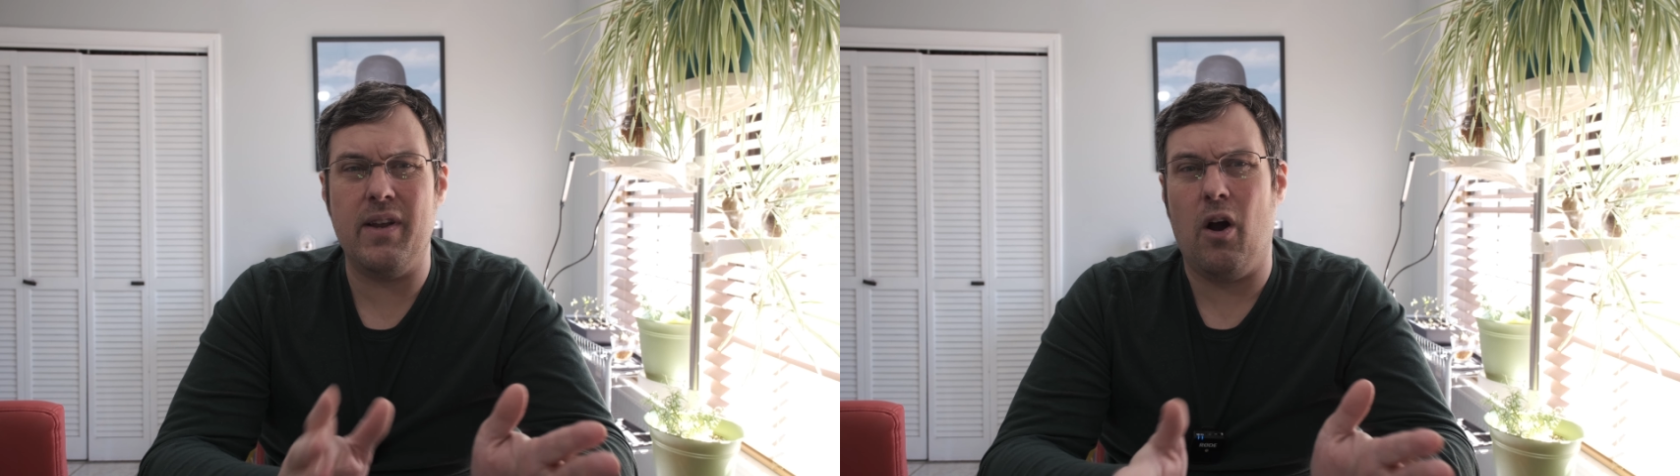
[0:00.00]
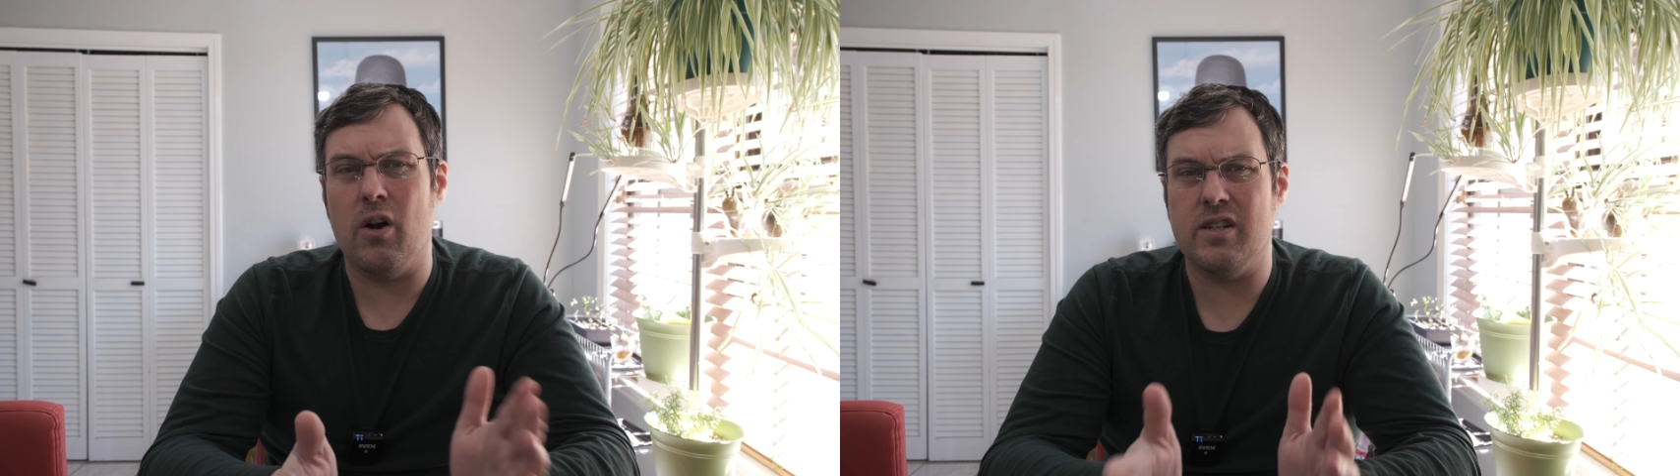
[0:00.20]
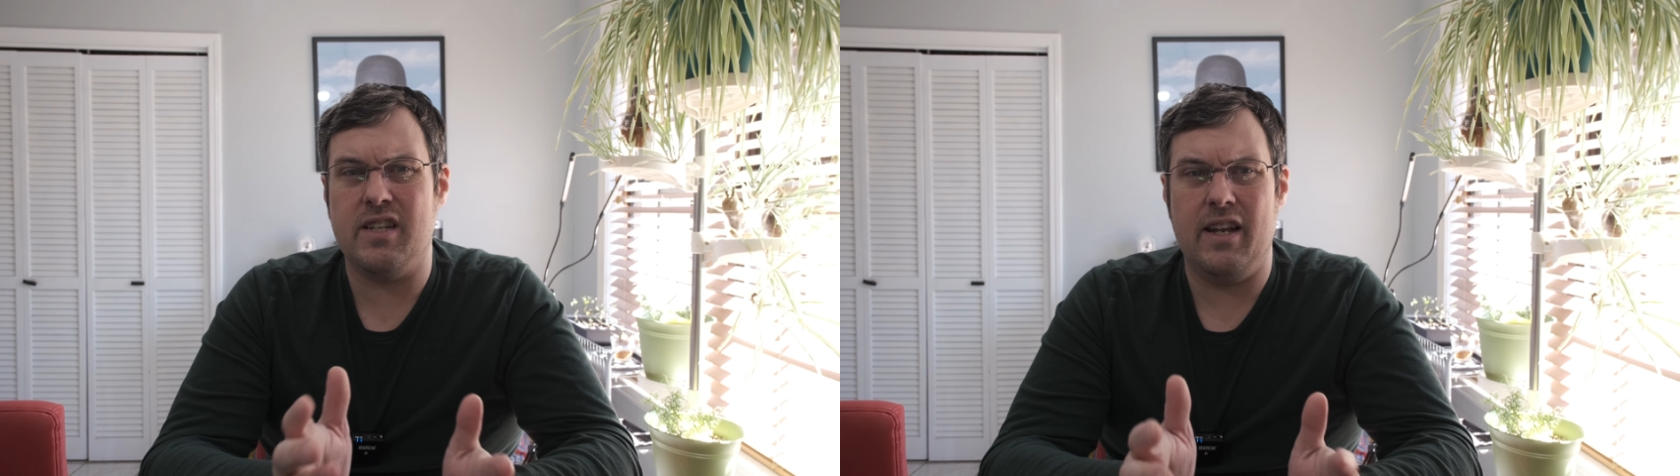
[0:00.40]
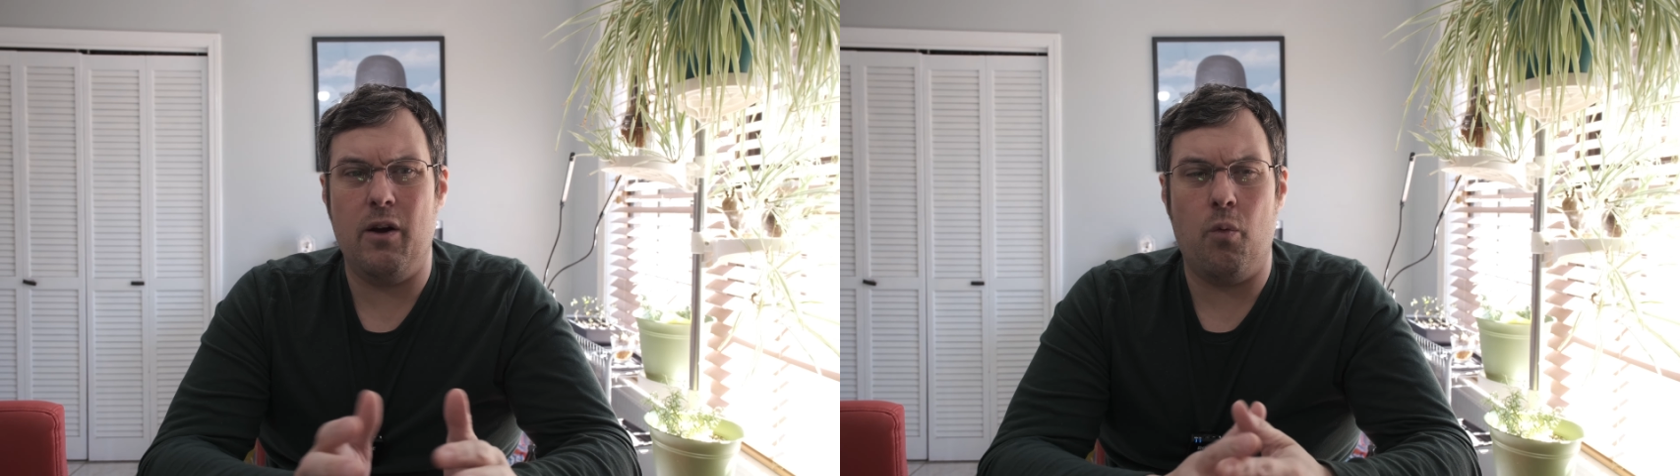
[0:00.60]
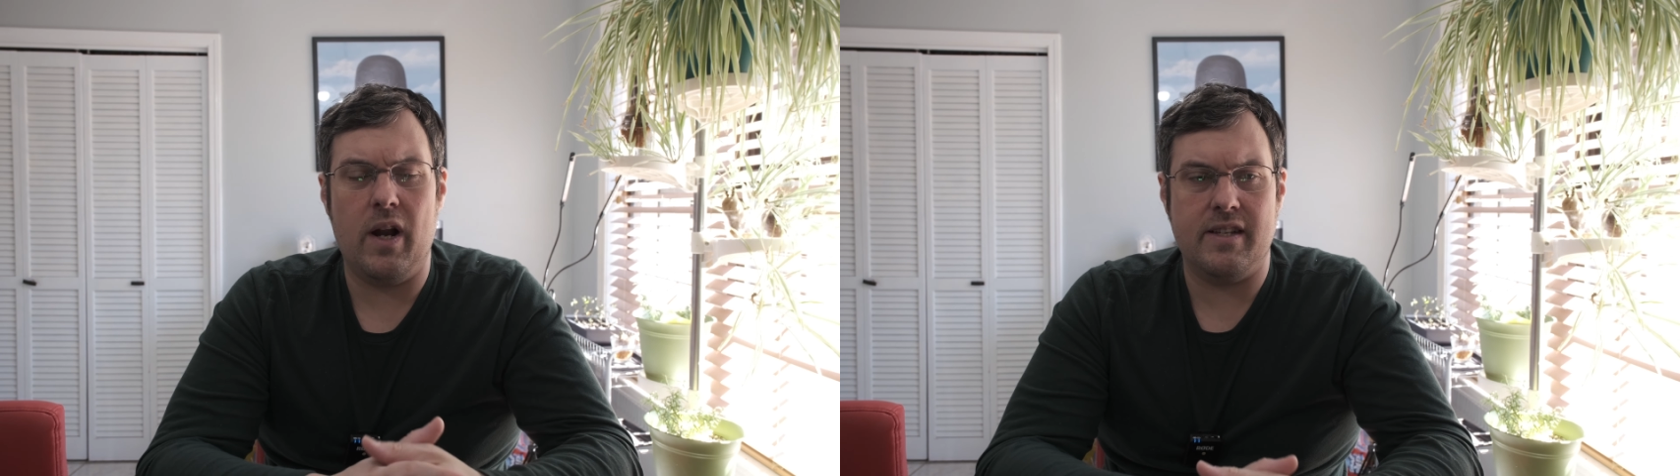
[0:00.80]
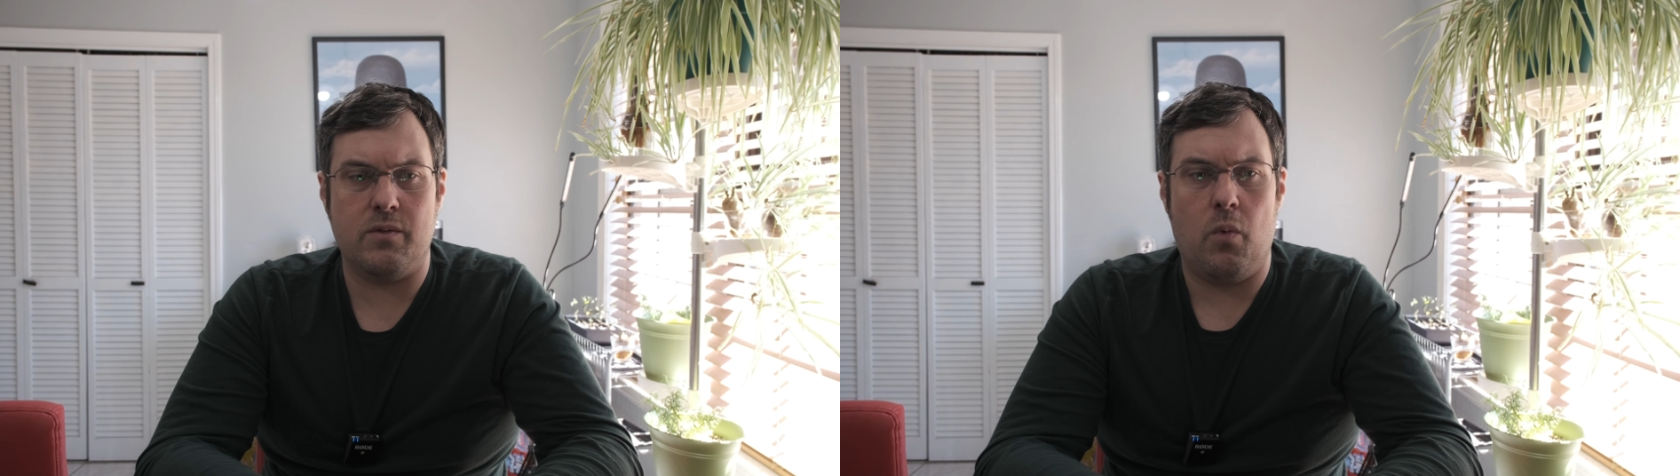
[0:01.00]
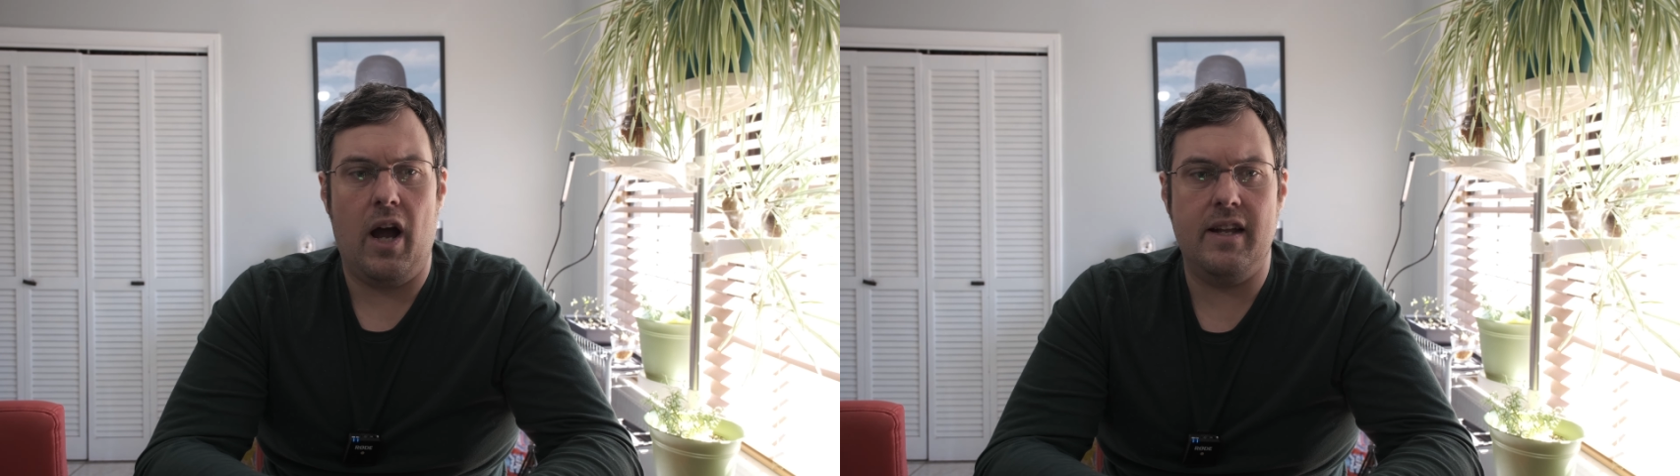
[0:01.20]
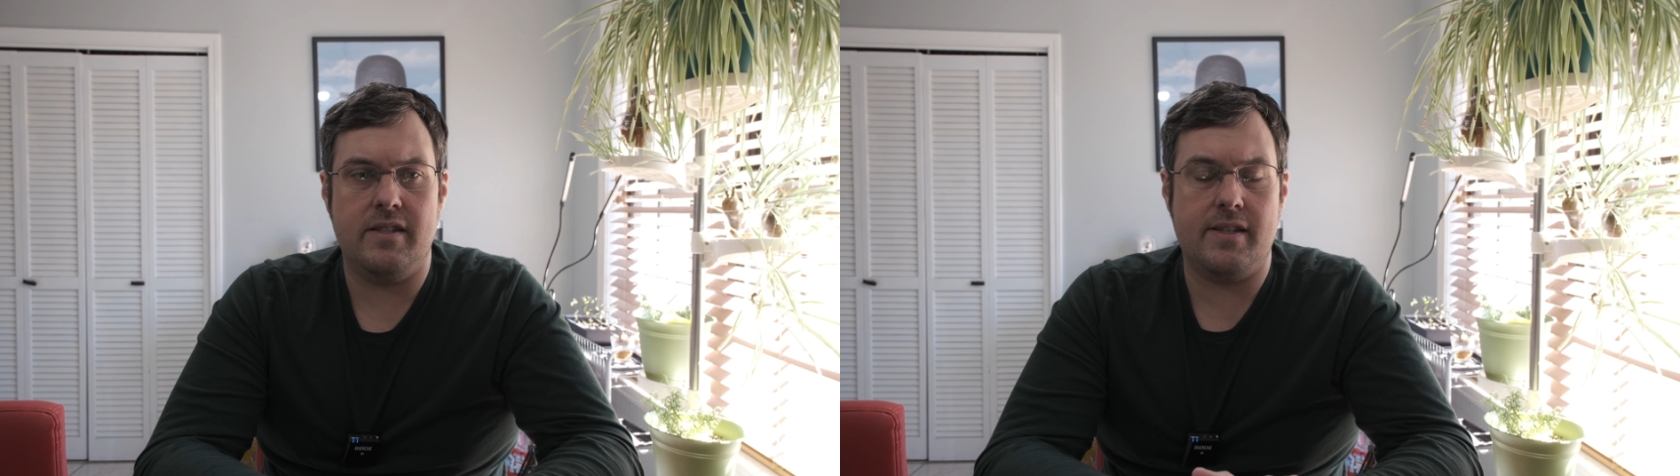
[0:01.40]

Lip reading: hard to know what is what.